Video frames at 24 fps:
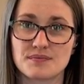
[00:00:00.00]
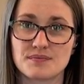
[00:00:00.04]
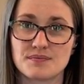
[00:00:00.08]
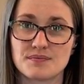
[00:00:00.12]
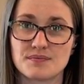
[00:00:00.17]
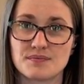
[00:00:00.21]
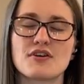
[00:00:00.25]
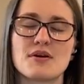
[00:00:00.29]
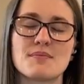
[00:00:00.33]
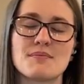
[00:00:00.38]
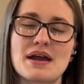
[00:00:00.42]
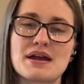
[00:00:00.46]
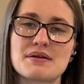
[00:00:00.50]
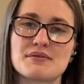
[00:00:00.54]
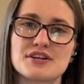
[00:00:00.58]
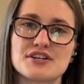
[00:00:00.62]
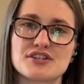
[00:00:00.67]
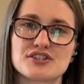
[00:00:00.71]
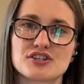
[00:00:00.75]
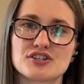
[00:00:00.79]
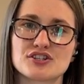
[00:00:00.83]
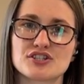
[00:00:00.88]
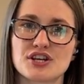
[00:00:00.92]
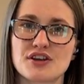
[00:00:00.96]
From my
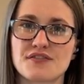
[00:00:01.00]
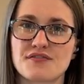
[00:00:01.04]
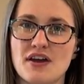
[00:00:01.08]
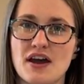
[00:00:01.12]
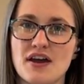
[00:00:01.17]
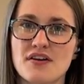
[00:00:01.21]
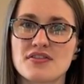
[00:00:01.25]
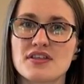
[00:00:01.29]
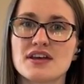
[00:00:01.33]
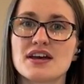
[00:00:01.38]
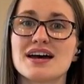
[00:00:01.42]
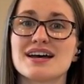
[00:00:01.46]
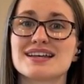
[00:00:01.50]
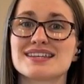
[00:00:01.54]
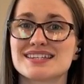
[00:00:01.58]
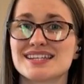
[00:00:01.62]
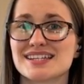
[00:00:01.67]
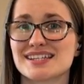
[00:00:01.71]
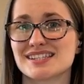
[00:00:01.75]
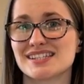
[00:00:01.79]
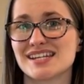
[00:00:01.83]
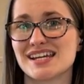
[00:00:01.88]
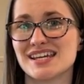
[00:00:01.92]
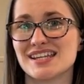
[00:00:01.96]
research, I found that a
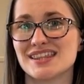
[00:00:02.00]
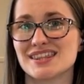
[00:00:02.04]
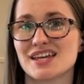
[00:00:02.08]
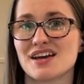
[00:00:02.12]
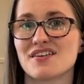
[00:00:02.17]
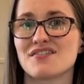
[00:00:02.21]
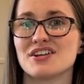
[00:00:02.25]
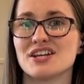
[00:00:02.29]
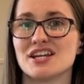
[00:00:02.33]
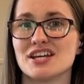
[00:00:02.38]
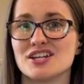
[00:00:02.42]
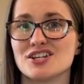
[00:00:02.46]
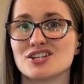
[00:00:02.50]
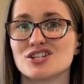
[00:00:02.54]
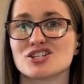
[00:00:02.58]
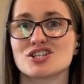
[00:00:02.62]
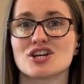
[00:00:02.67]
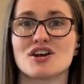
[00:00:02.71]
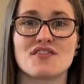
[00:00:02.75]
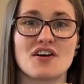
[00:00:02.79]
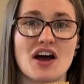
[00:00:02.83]
1/16 of an inch of